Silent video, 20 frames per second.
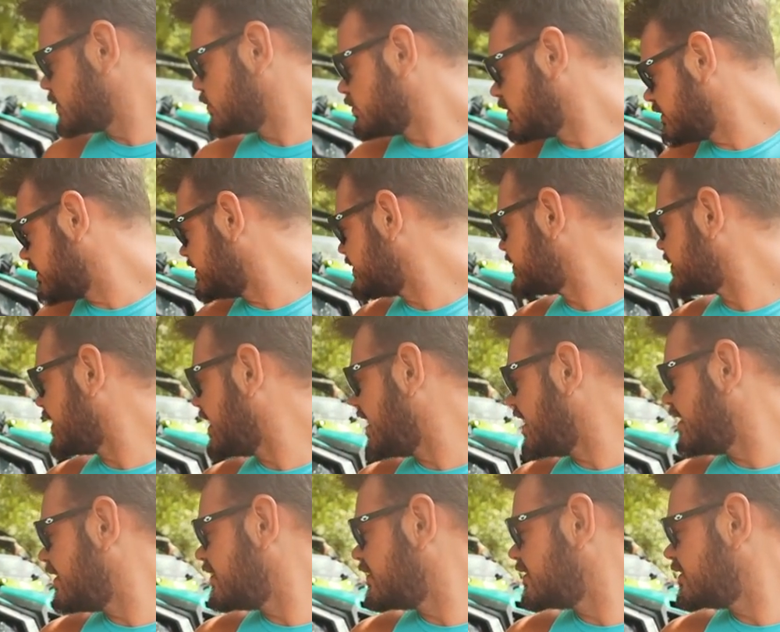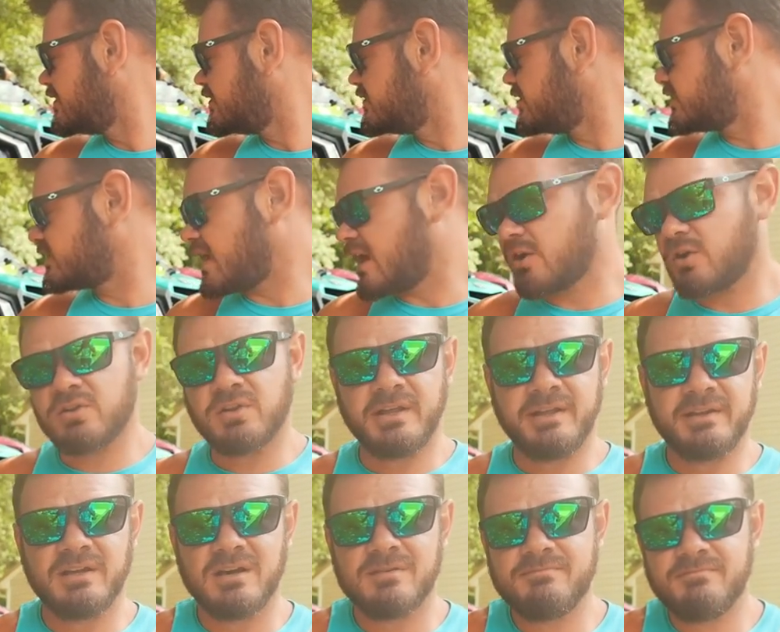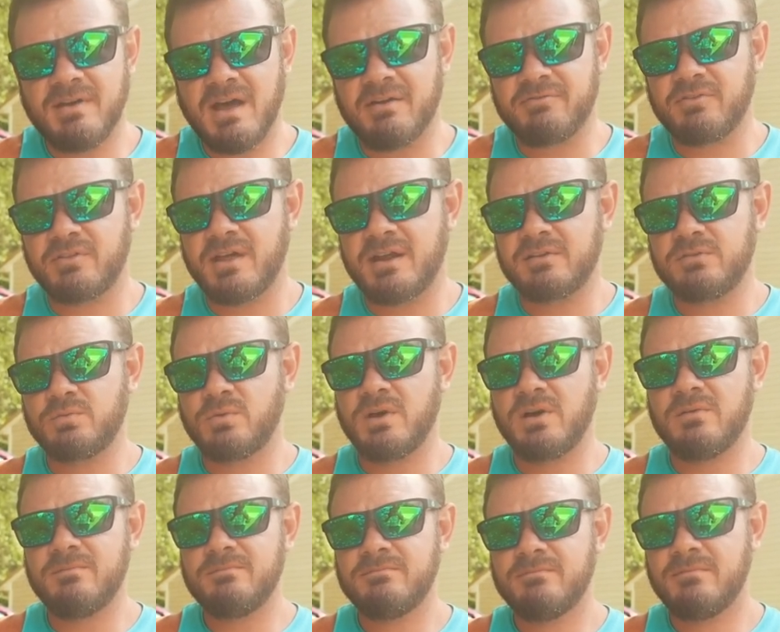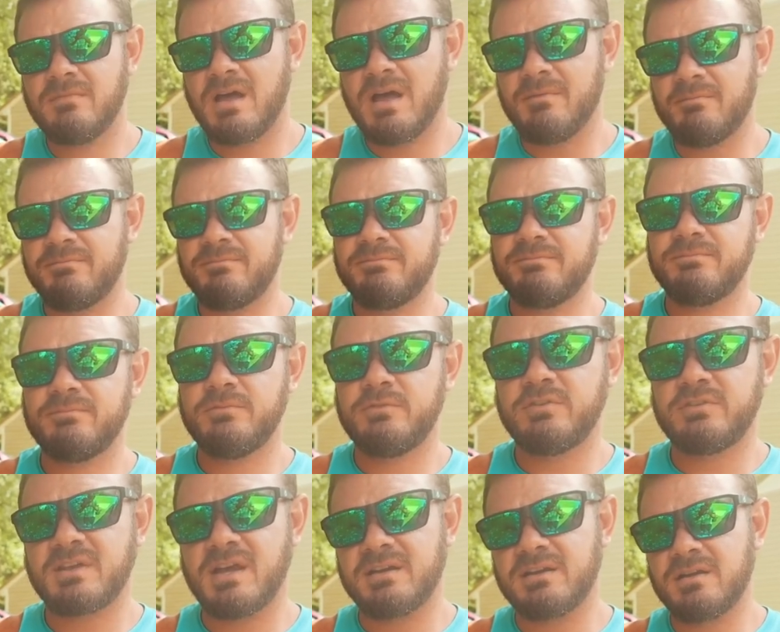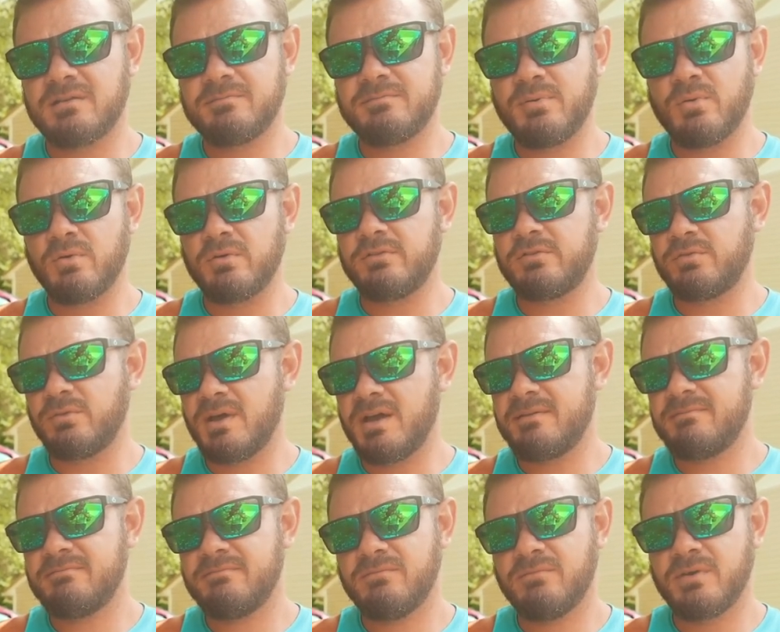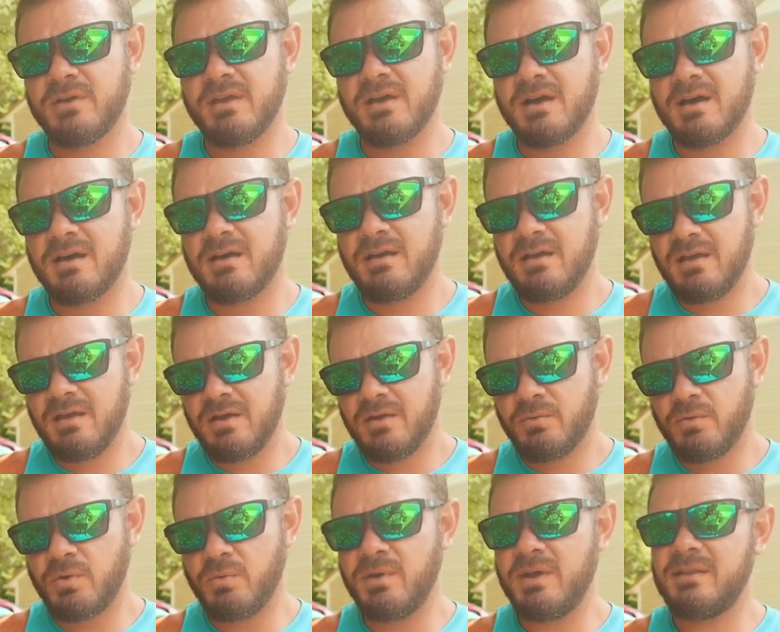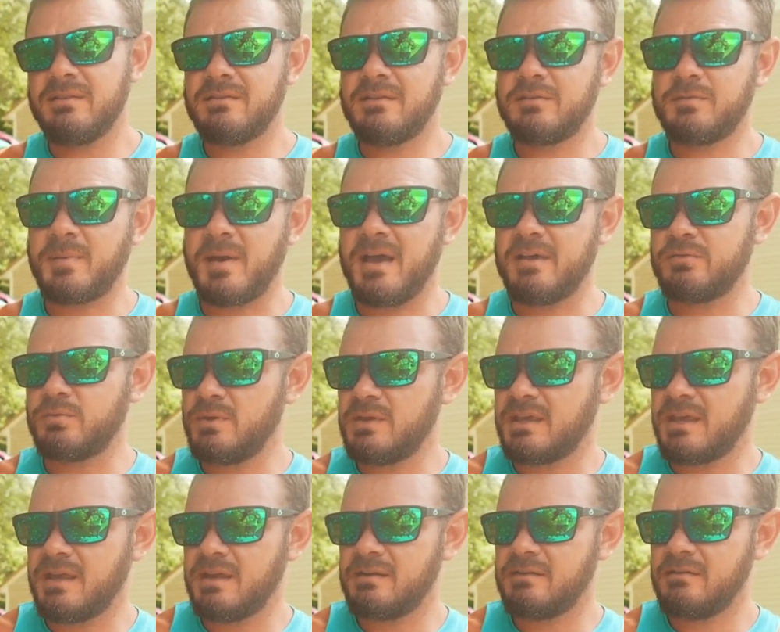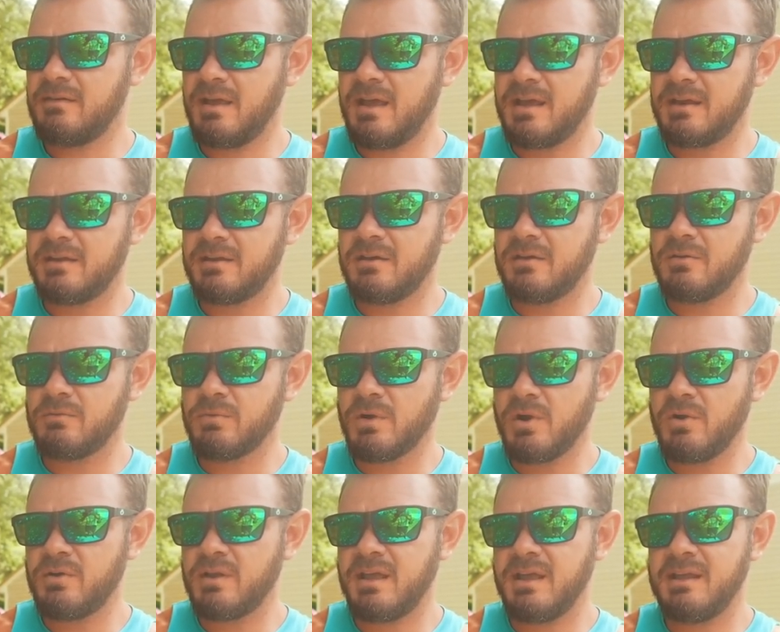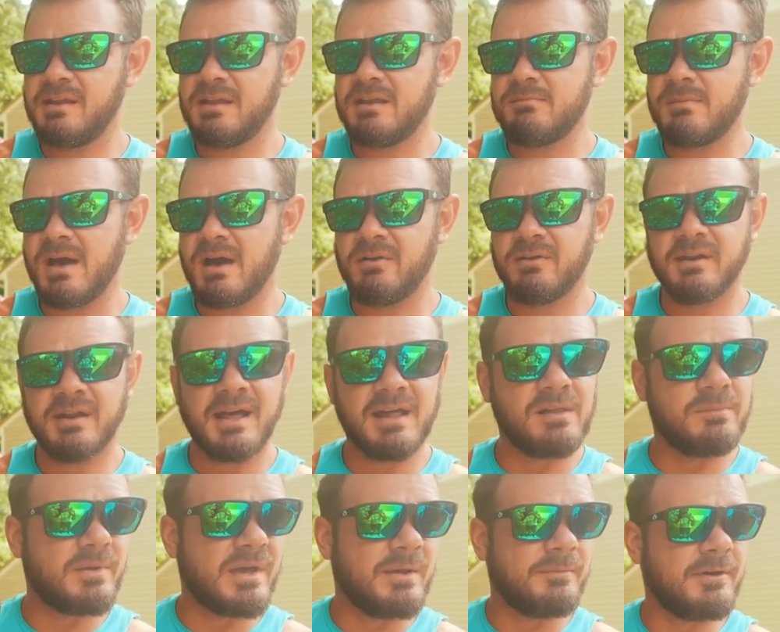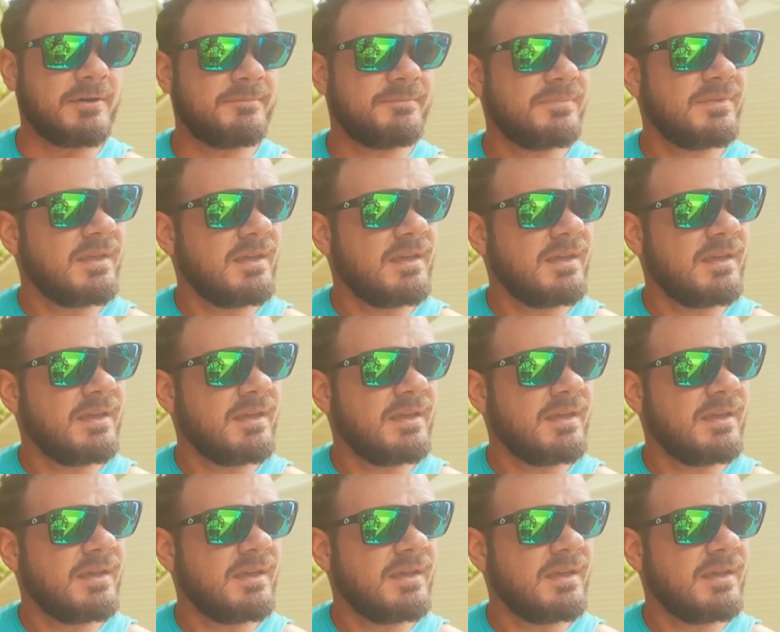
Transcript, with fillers: we just, uh, just got her cleaned up after that as well. I just got done pouring sweat. We, uh, we went this past weekend and uh, rode at Indian Mountain in Alabama.